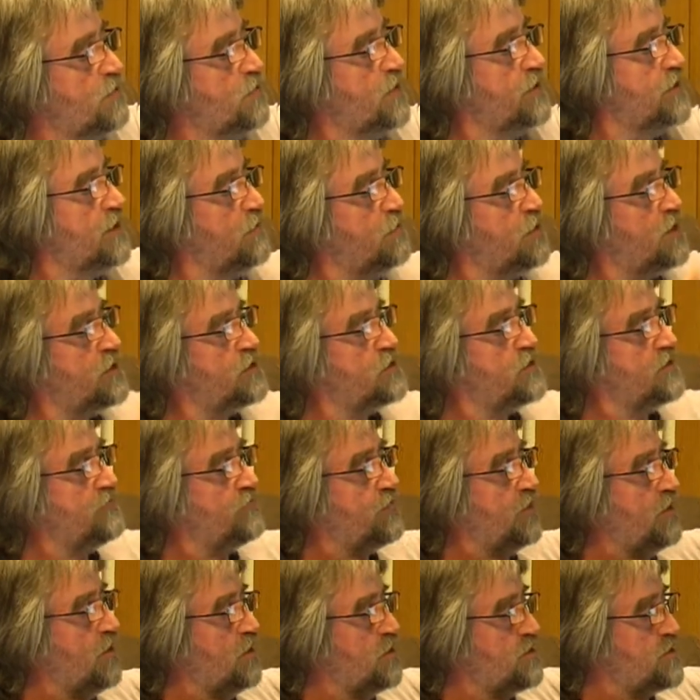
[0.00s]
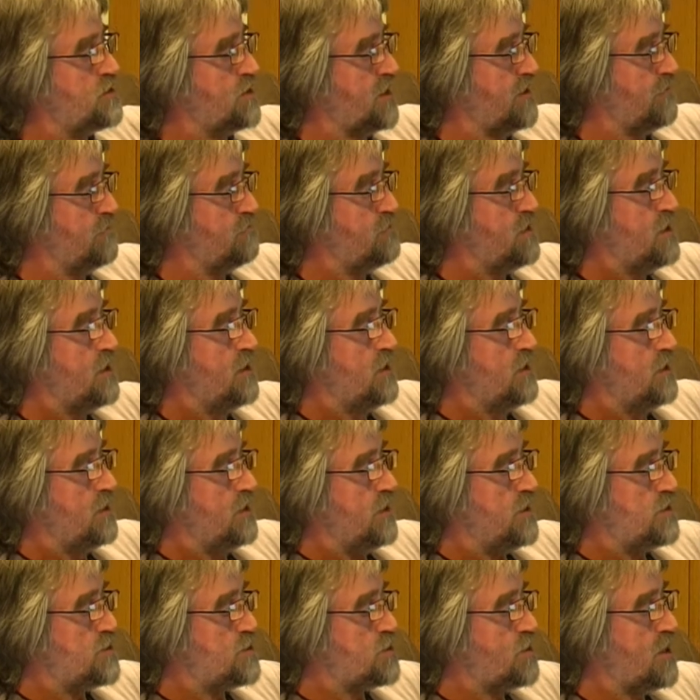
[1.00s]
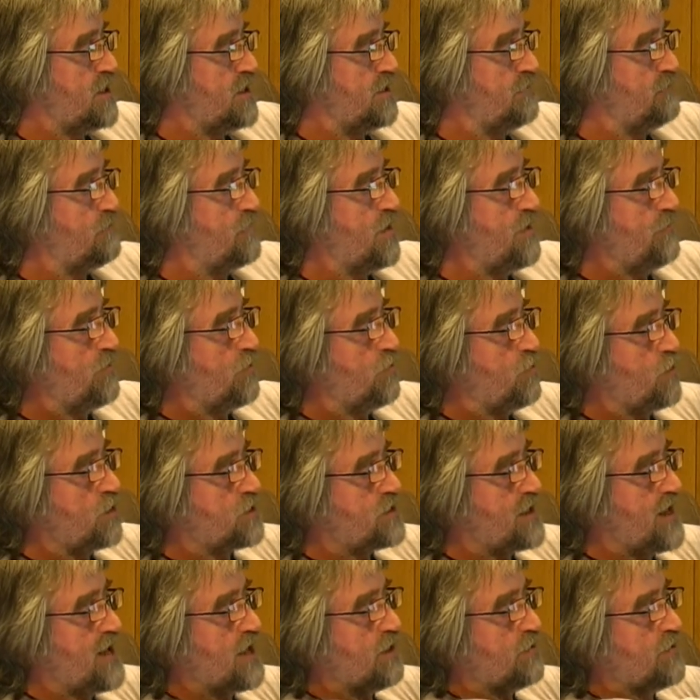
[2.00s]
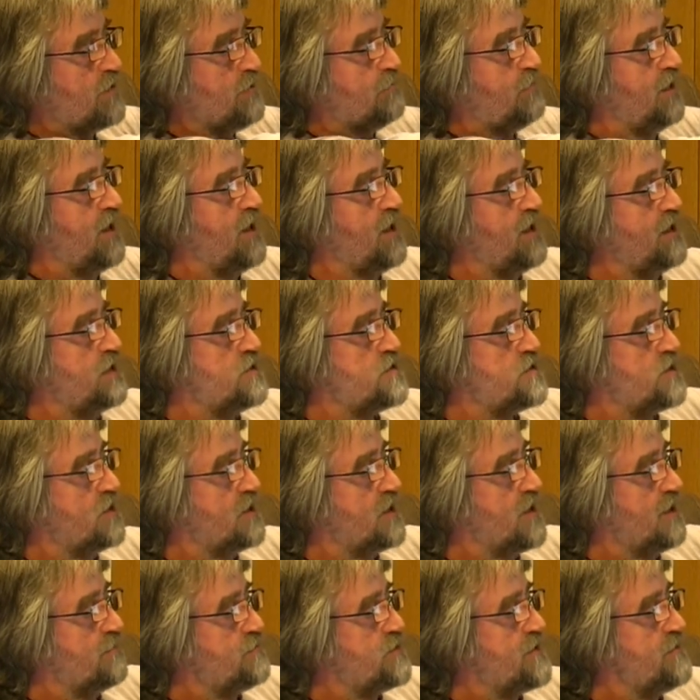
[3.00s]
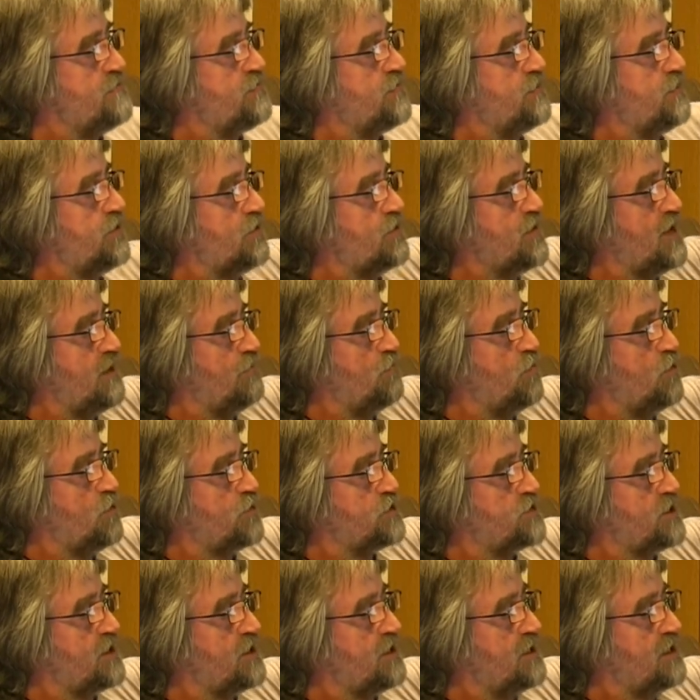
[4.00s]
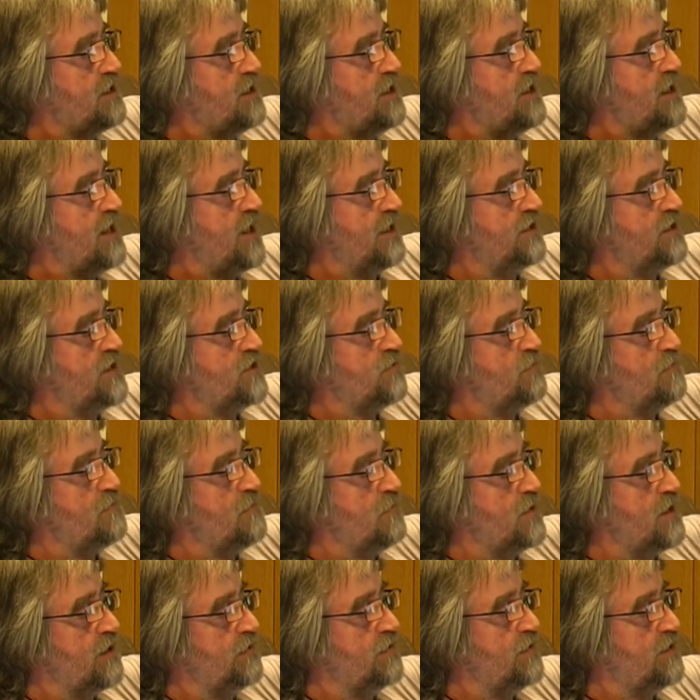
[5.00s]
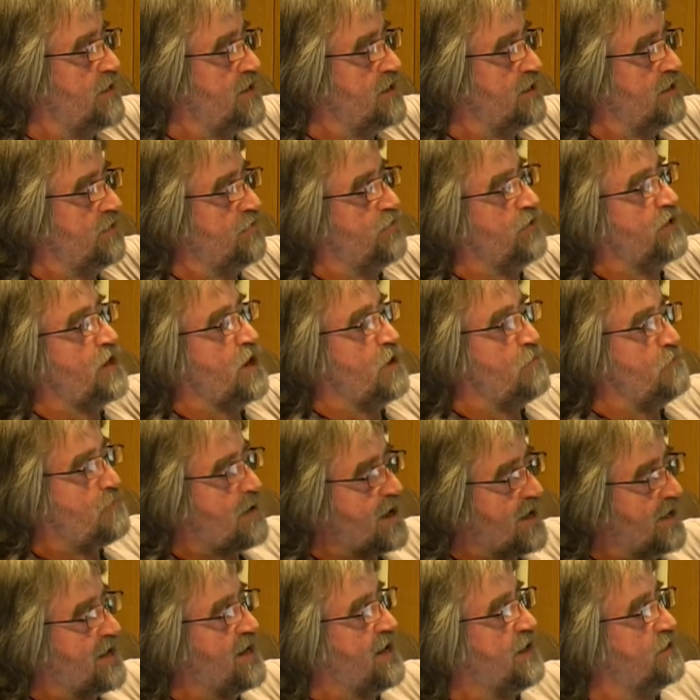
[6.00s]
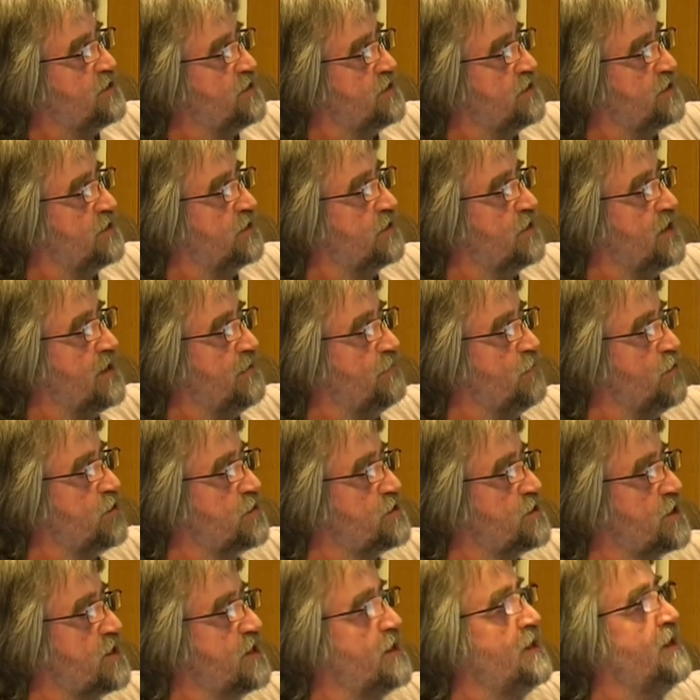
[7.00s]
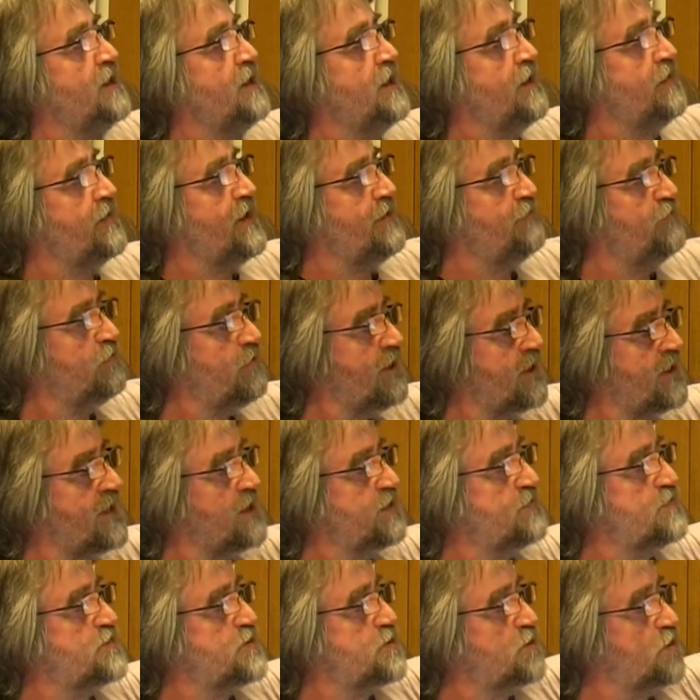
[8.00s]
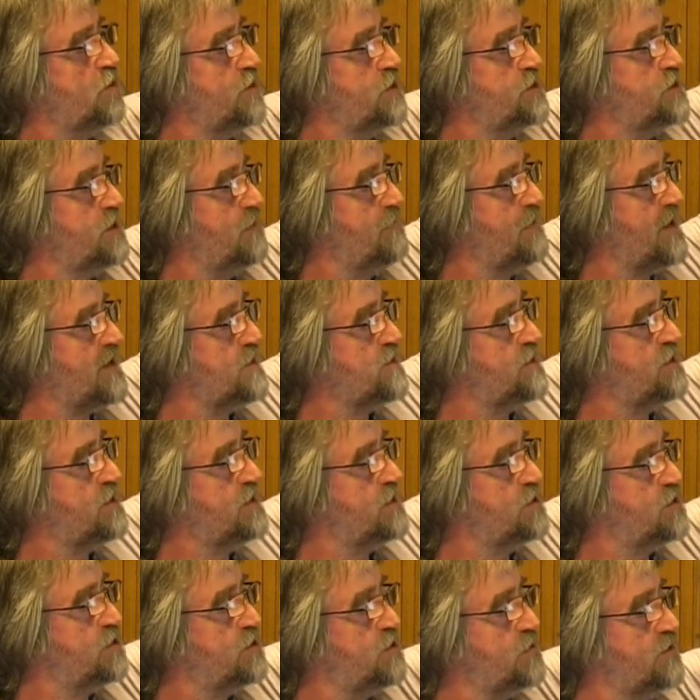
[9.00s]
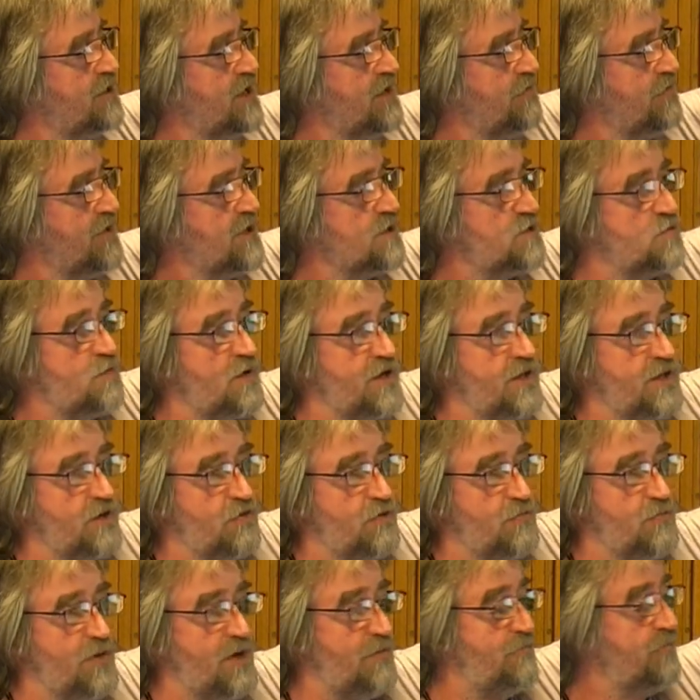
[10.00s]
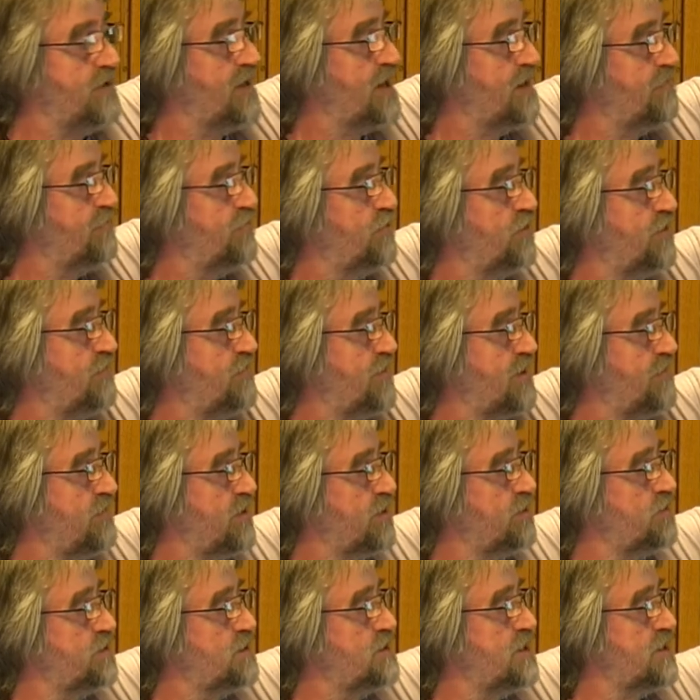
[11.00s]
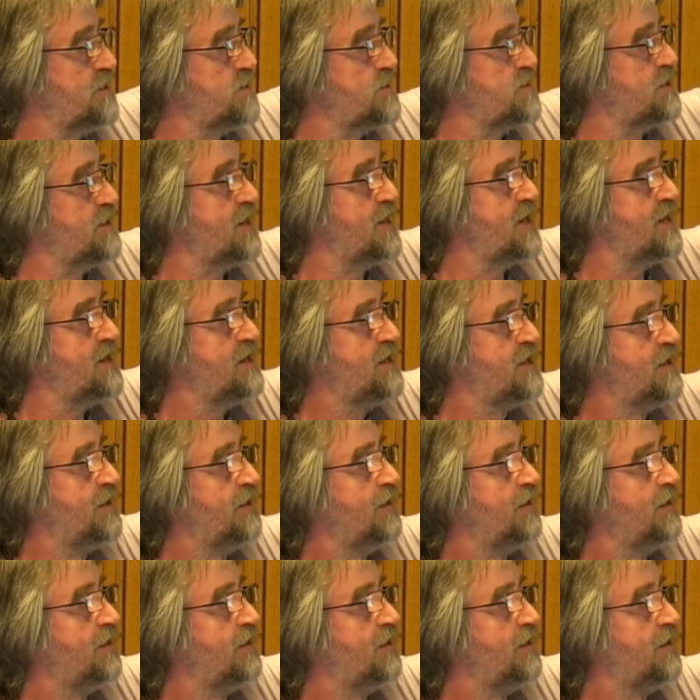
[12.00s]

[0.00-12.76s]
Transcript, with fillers: what they were doing for a long time is try and pump the water out of the plant so it comes in from the groundwater and, doesn't, and then doesn't go back out into the groundwater. They've run out of storage capacity to do that. That's why they were pumping out four or five hundred tons a day.